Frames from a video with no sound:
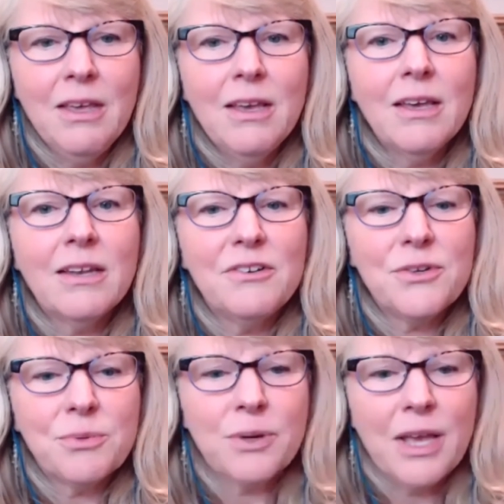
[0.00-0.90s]
And I
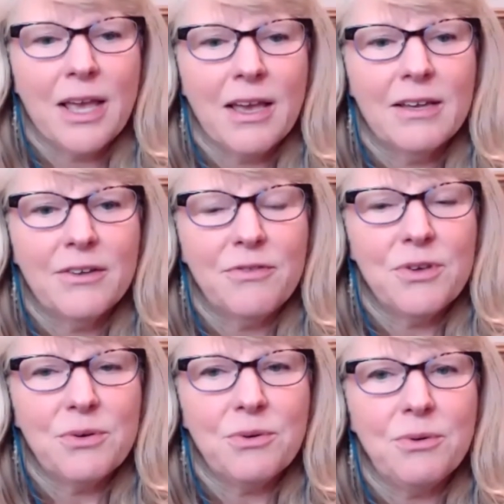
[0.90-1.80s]
just want to add, if
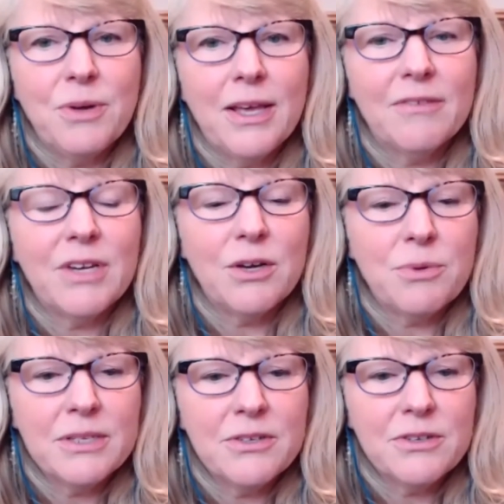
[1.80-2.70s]
you have any
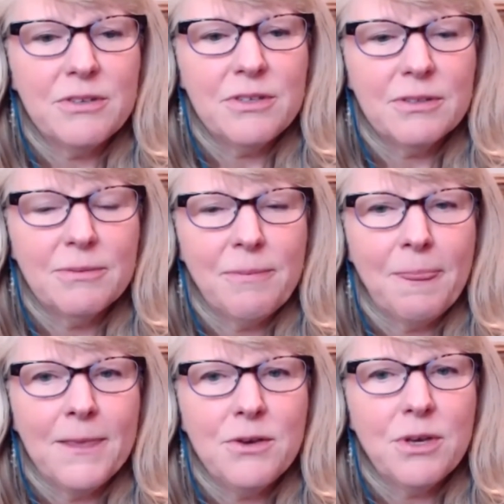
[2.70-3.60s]
questions,
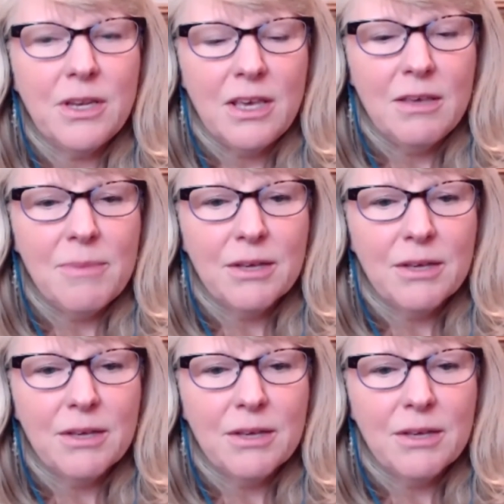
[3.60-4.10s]
you can email